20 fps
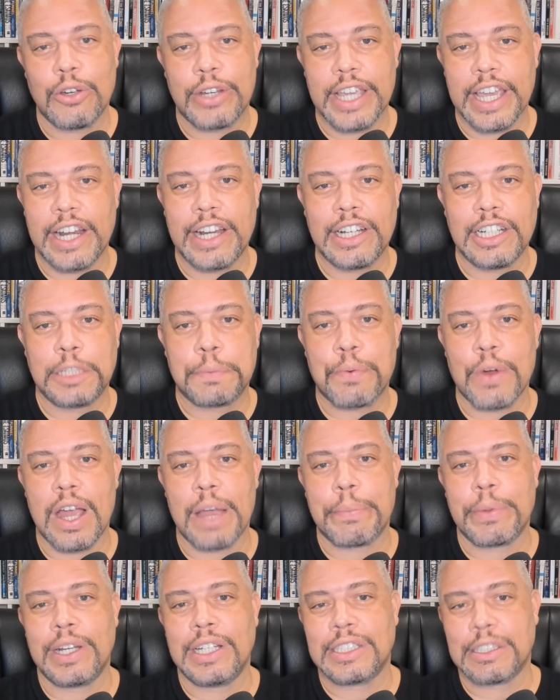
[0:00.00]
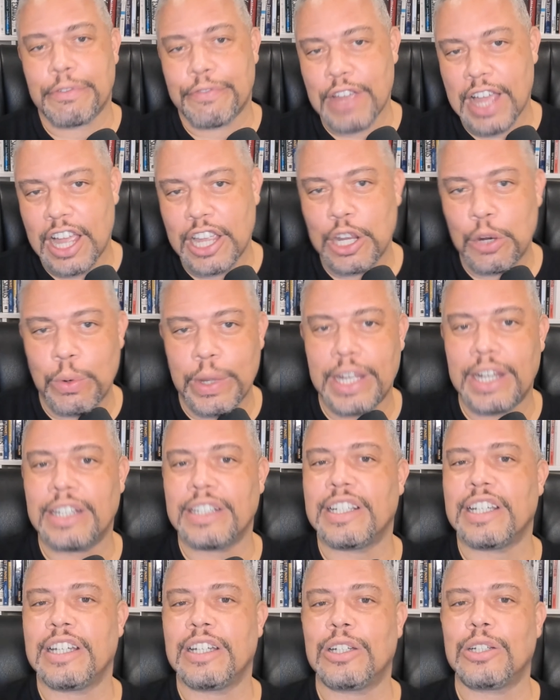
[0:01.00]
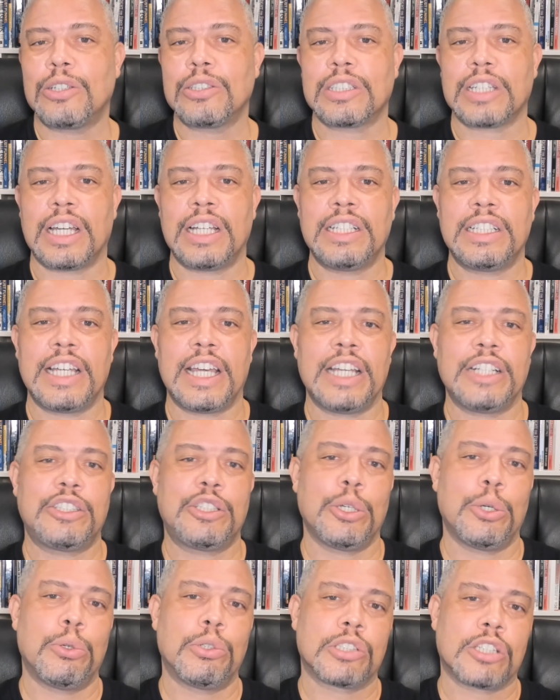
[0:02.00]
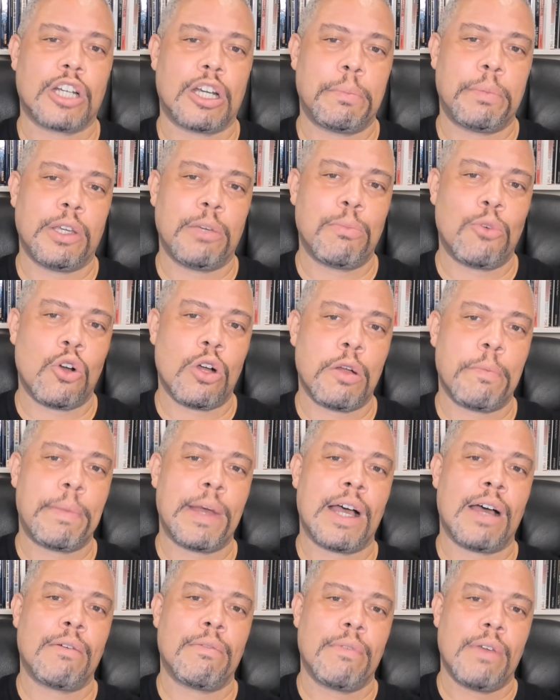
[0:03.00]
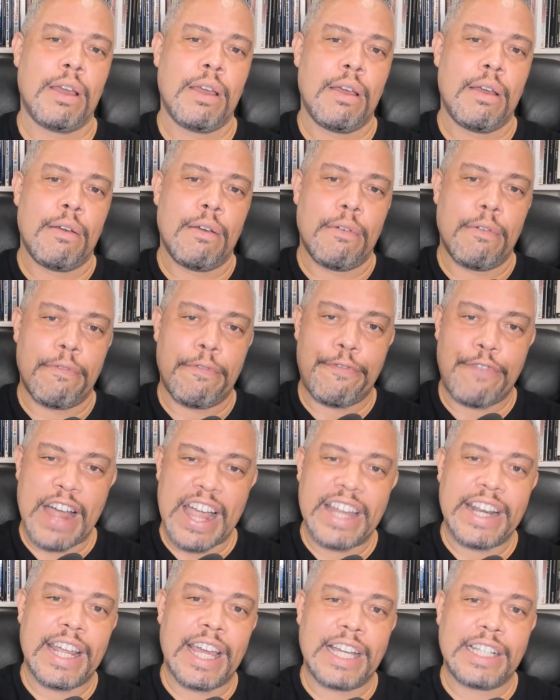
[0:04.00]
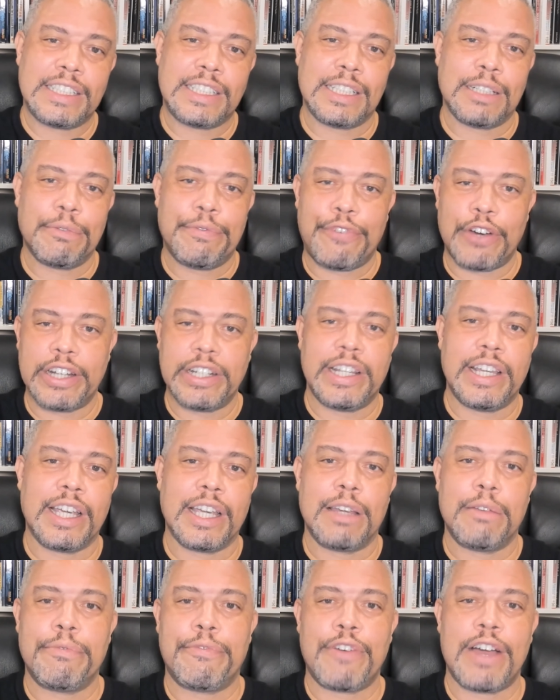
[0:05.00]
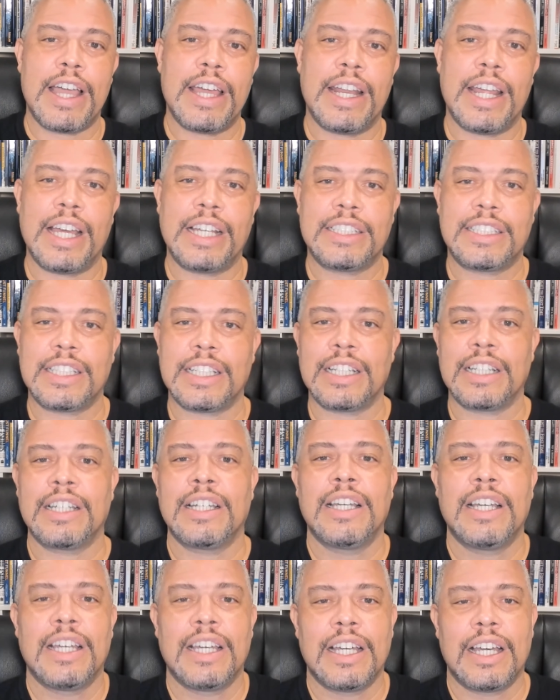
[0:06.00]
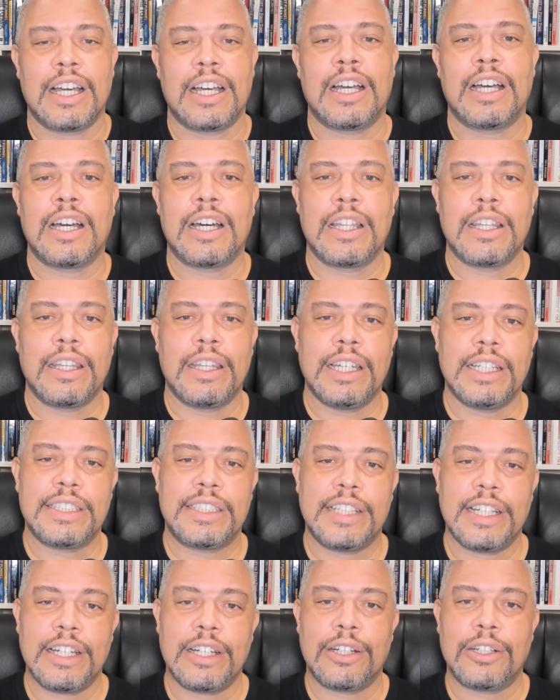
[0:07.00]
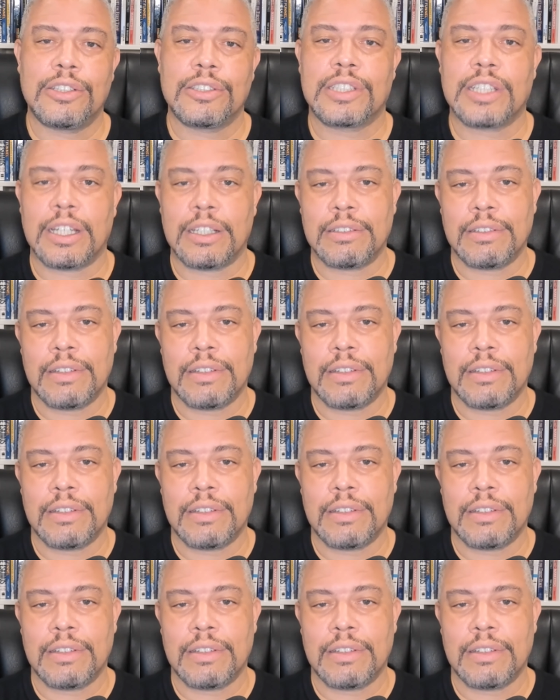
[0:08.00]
these properties, evaluating deals, and day 2 is going to be more about funding and financing these deals. And,